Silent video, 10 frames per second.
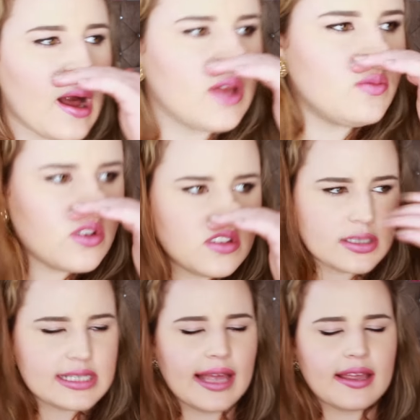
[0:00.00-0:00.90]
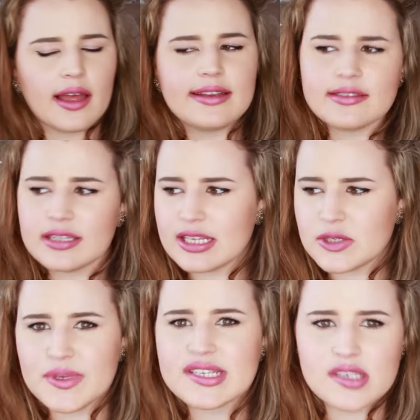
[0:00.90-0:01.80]
I want, like, I didn't think
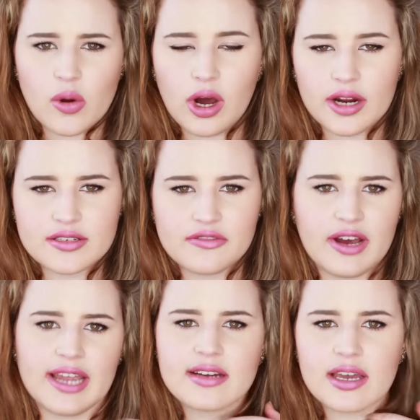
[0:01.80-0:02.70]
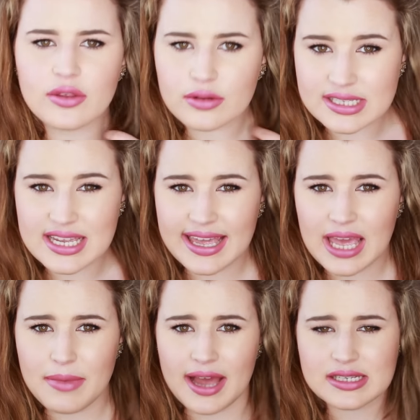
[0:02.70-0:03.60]
this would be so hard to find. I thought
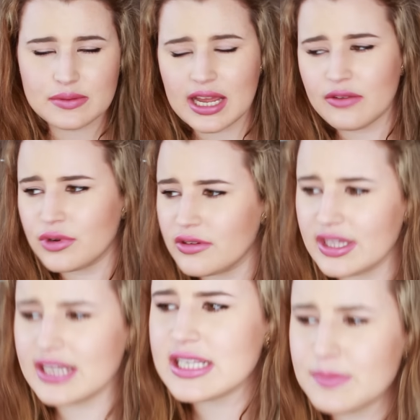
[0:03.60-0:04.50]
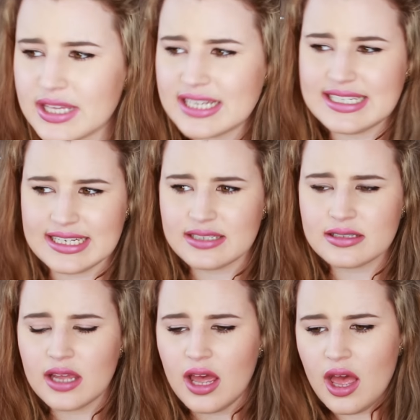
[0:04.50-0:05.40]
TK Maxx would have one of these, but they
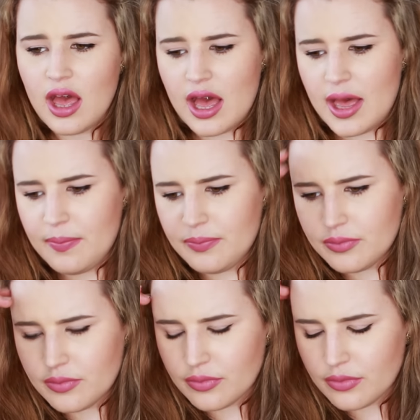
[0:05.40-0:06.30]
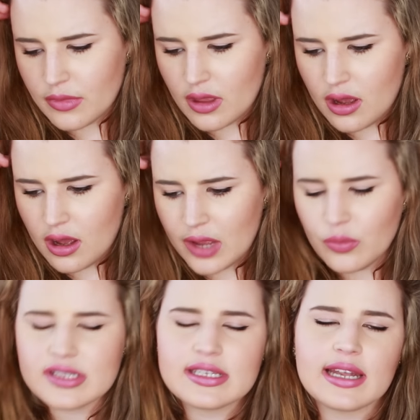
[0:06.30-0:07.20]
didn't. I
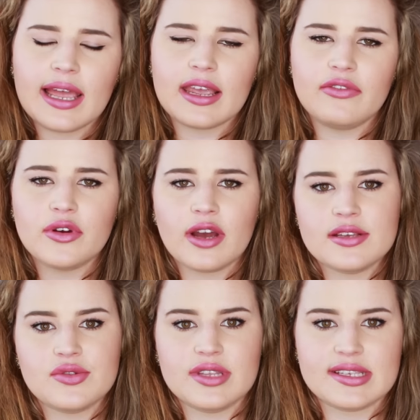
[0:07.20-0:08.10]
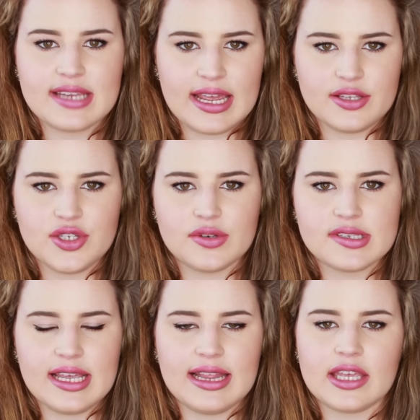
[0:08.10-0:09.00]
wanted, like, if you guys are in the States, you'll
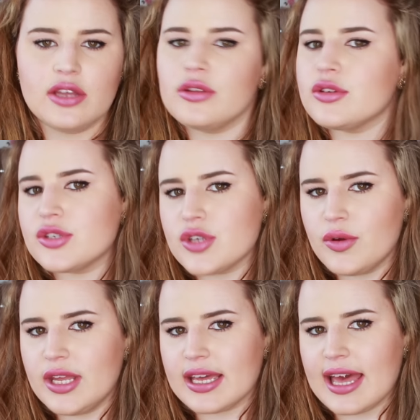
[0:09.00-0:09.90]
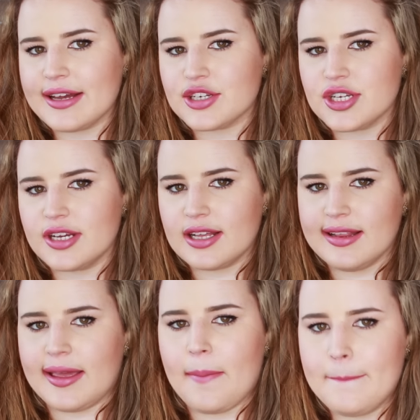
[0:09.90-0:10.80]
see, like, you know the Sonia Kashuk,
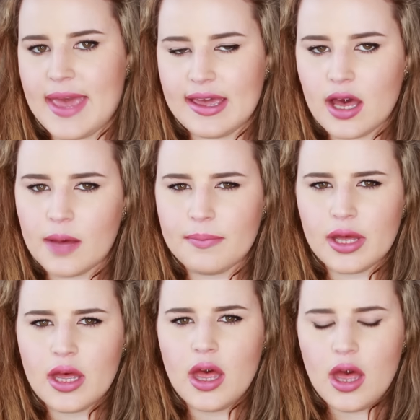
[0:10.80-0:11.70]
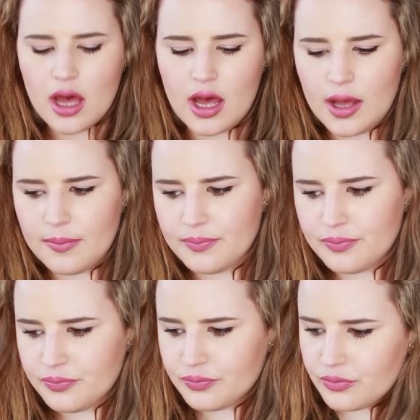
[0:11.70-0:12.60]
like, makeup,
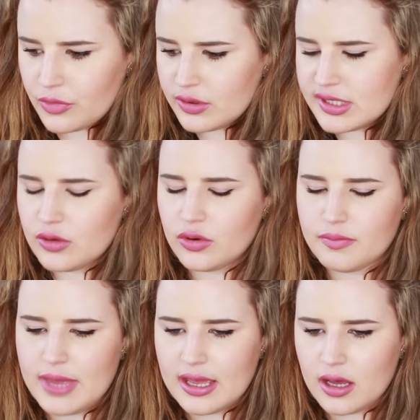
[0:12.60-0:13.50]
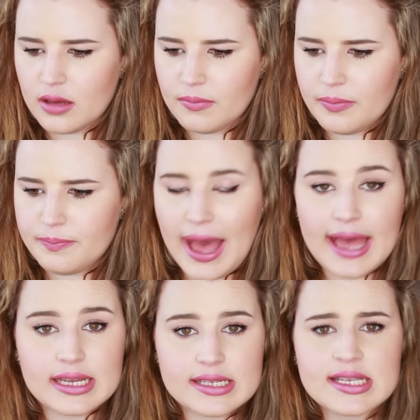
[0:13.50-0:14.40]
what's it called? Makeup
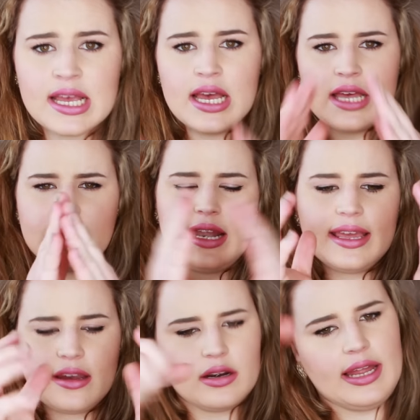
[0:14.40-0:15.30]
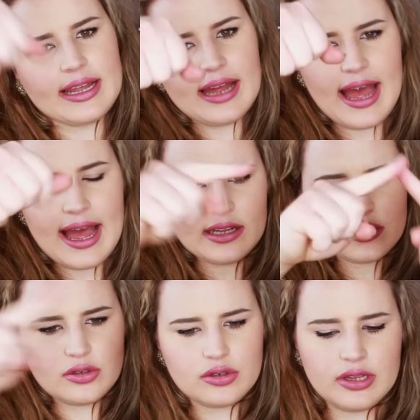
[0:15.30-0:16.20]
bags. They, like, are, like,
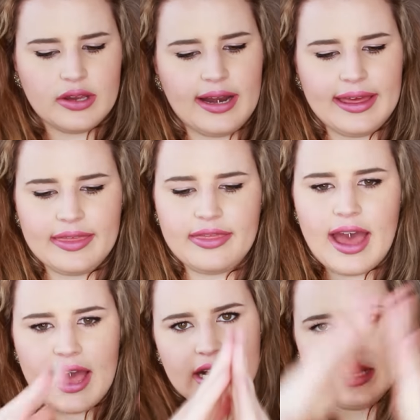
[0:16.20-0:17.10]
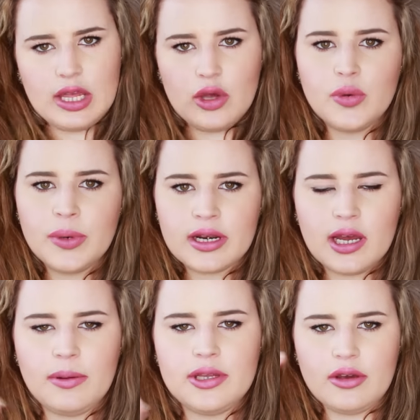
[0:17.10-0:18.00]
handled, and they're like that, and they open
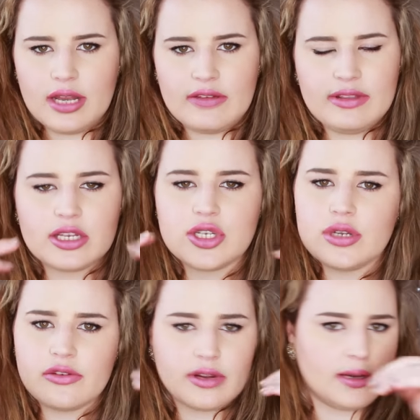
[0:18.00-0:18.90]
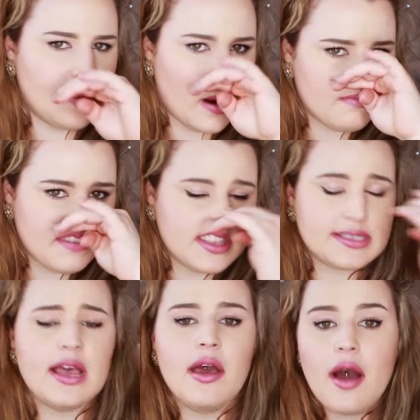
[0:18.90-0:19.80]
up, and you can have, like, two different
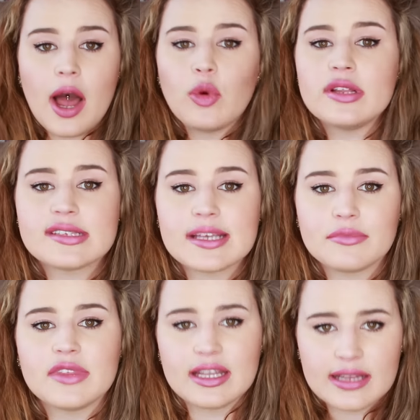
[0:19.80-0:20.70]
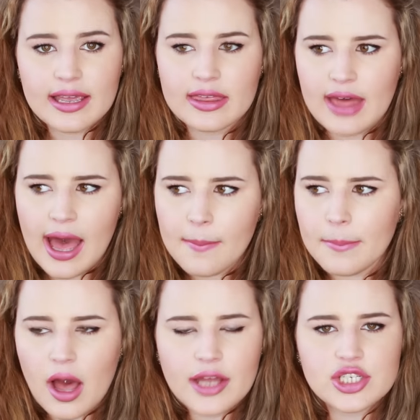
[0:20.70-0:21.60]
compartments. I want something like that,
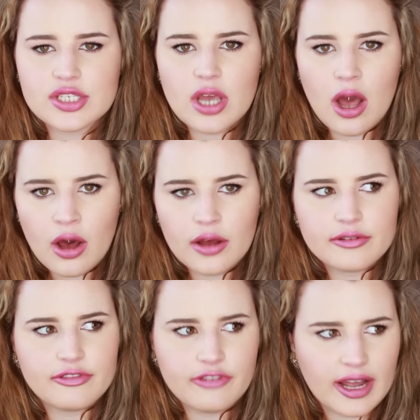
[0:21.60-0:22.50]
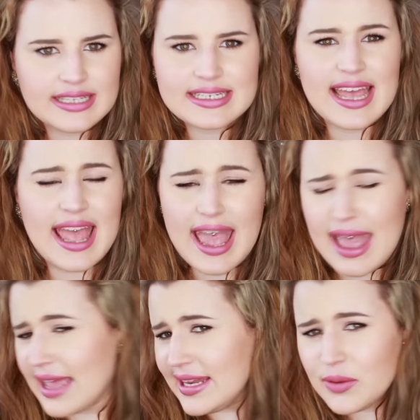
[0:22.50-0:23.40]
but I just can't find it
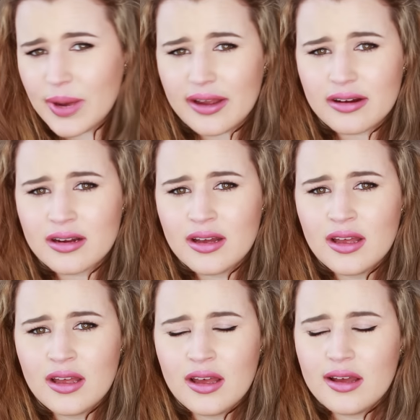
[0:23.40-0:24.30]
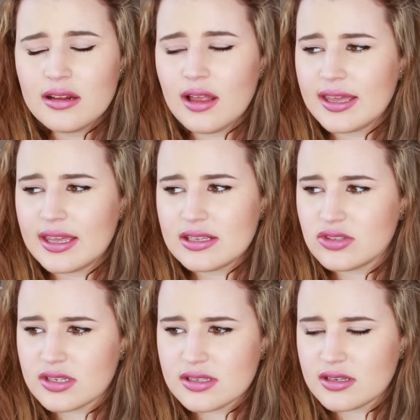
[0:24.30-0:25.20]
anywhere. Like,
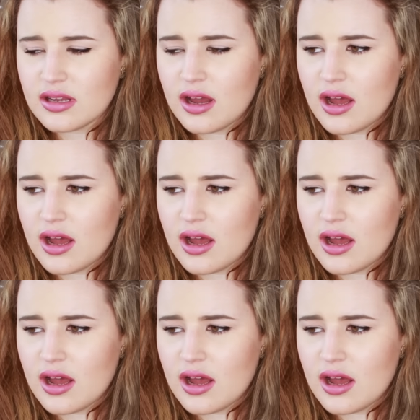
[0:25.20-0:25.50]
it's just...